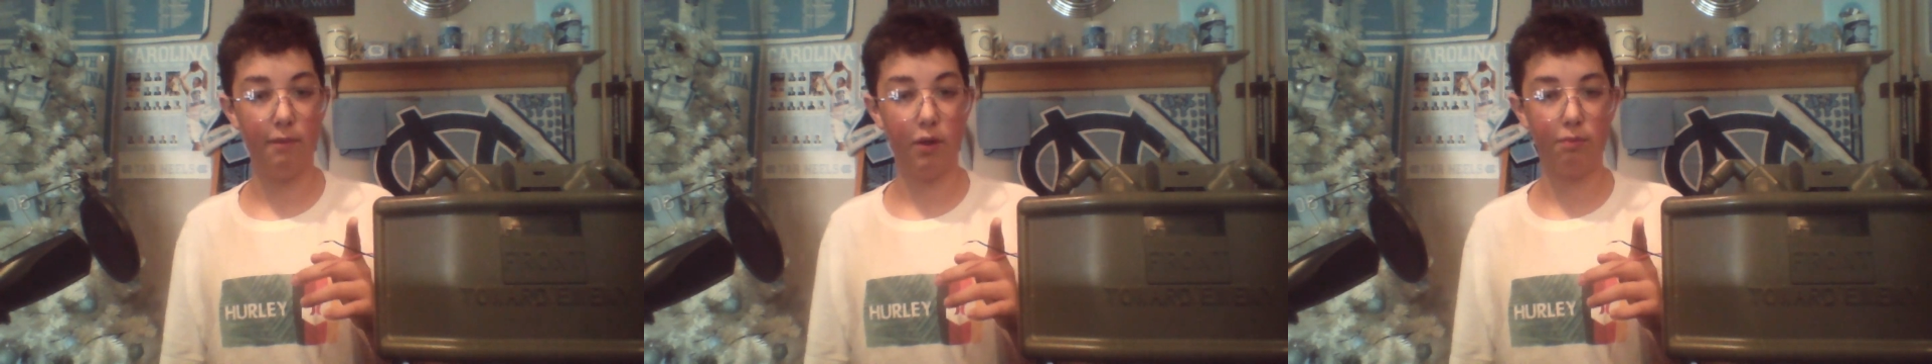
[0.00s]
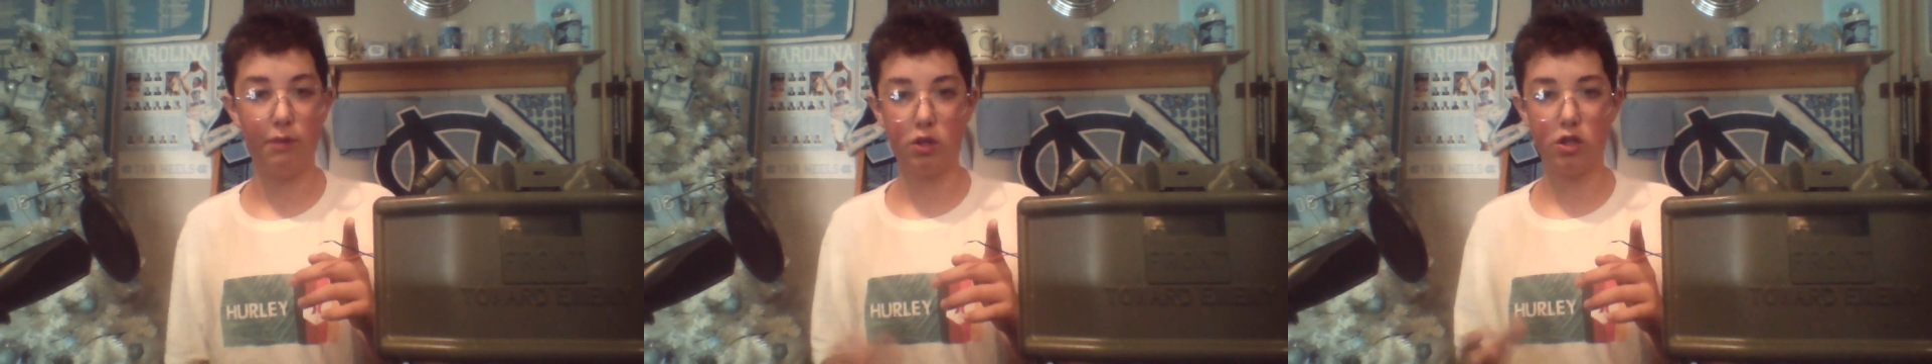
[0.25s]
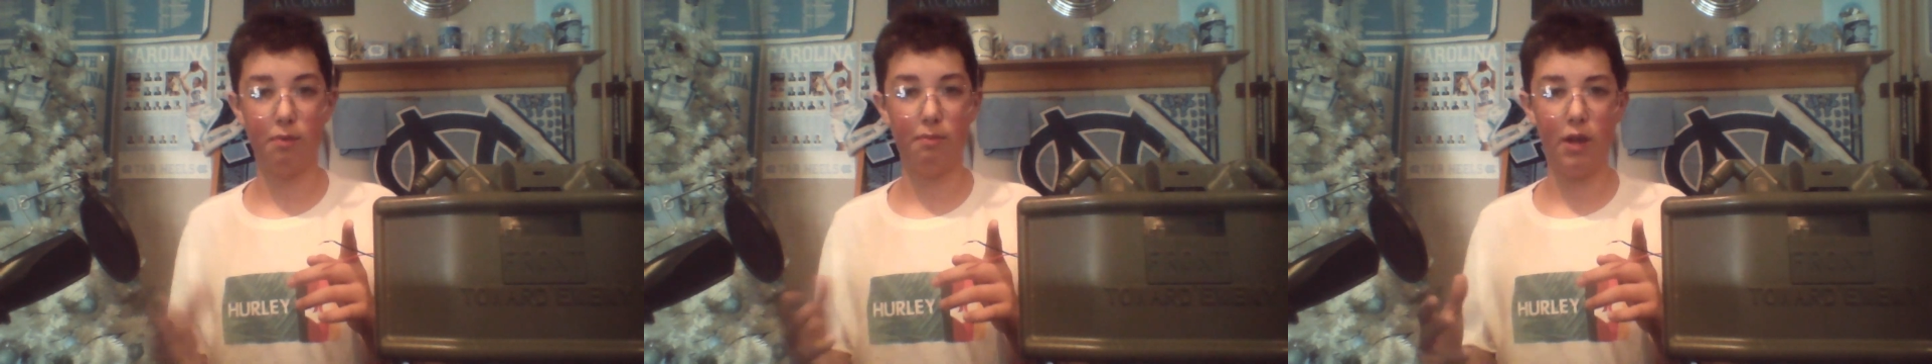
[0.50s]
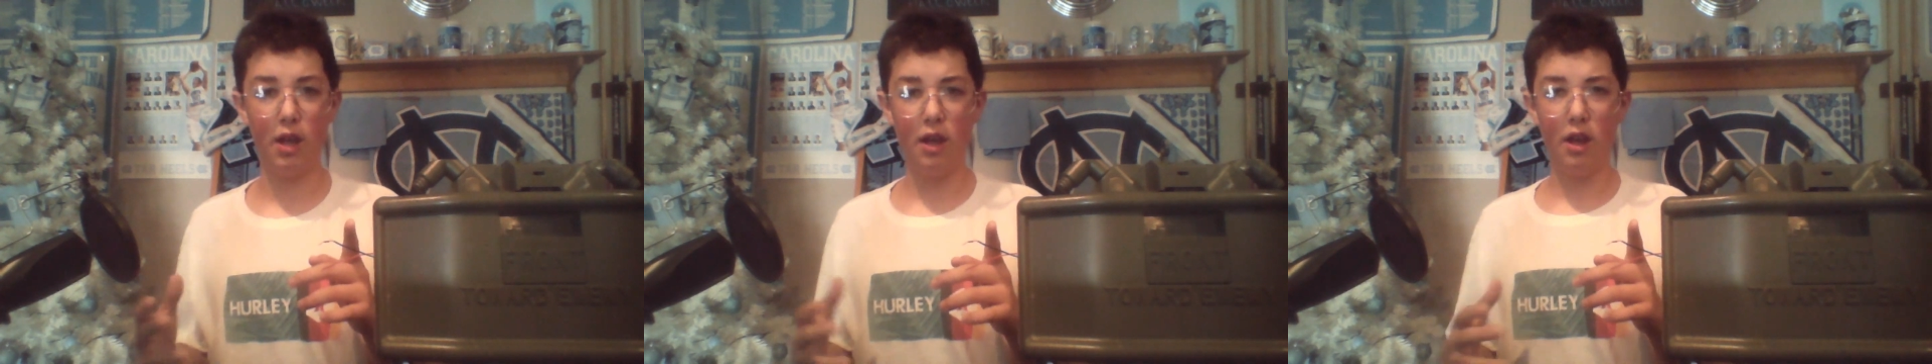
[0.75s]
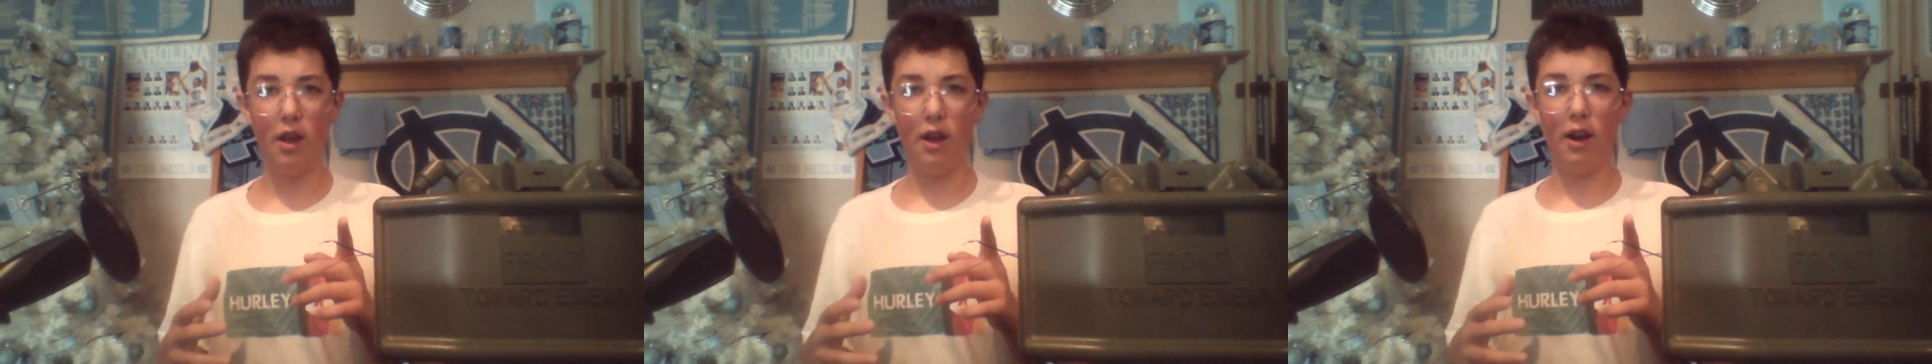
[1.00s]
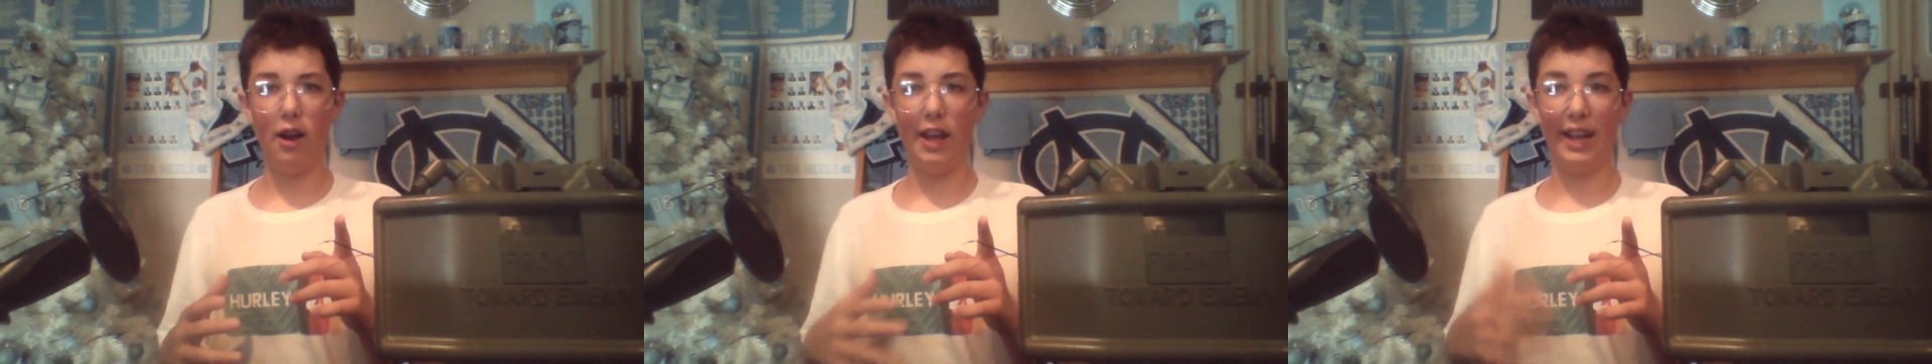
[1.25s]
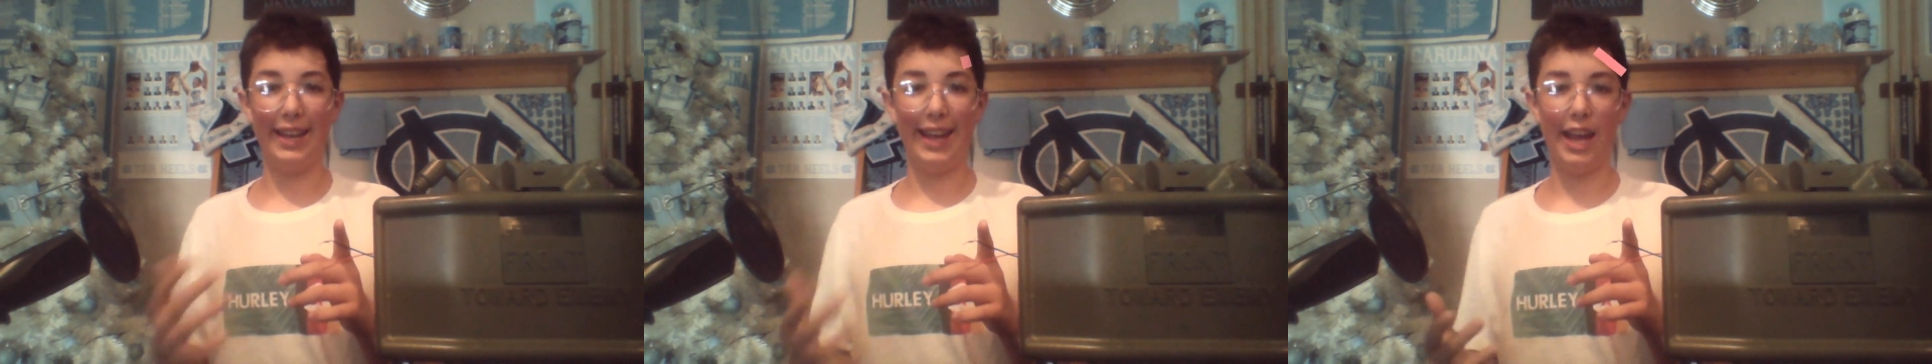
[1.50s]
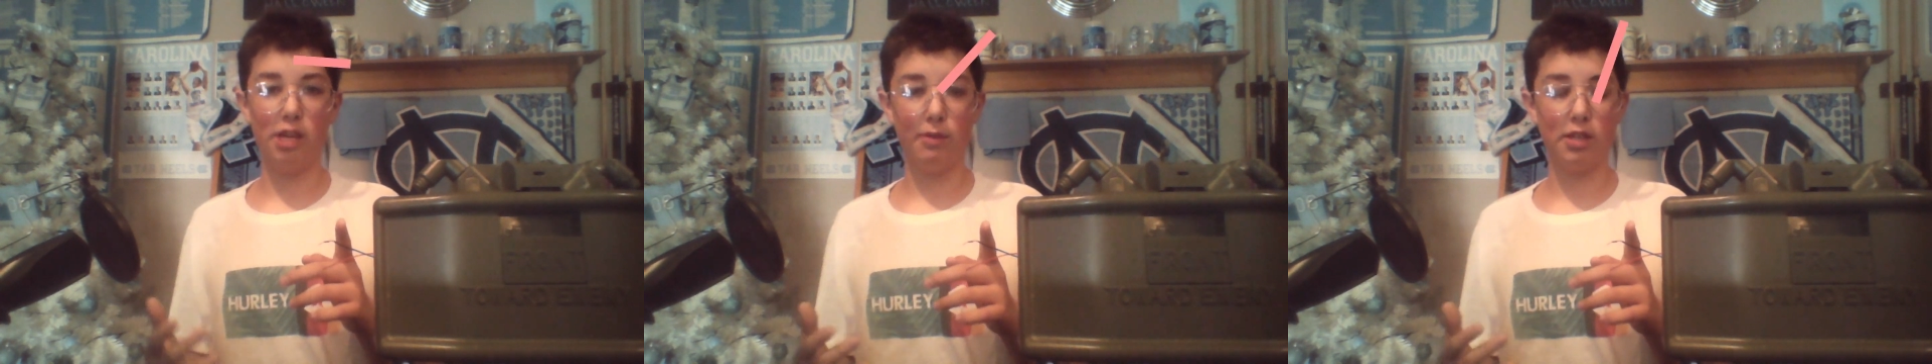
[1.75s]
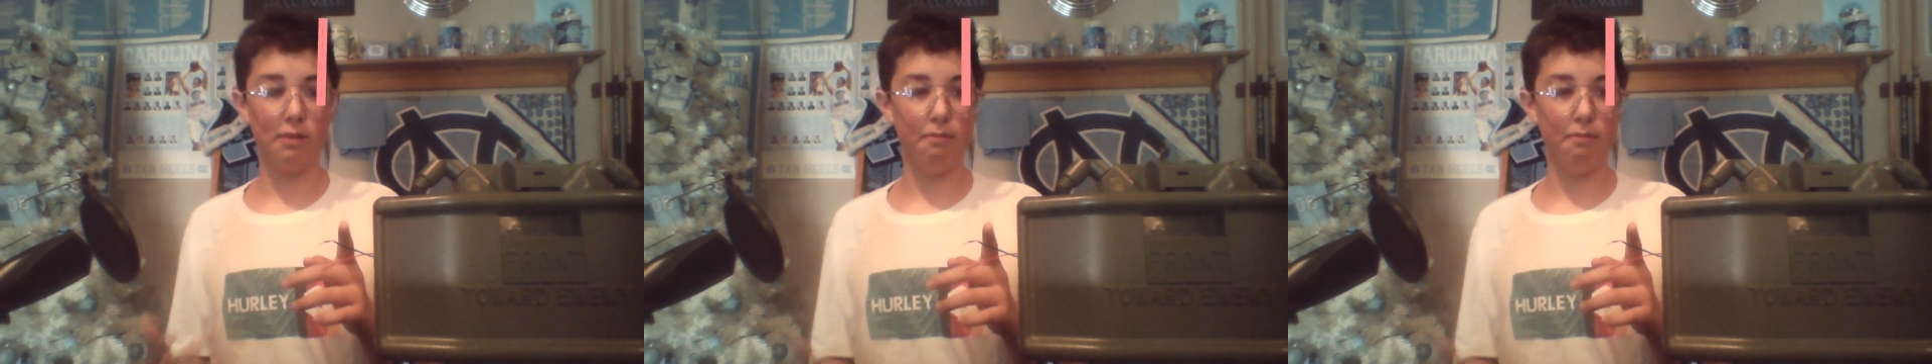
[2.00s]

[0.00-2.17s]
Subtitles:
milsim engagements and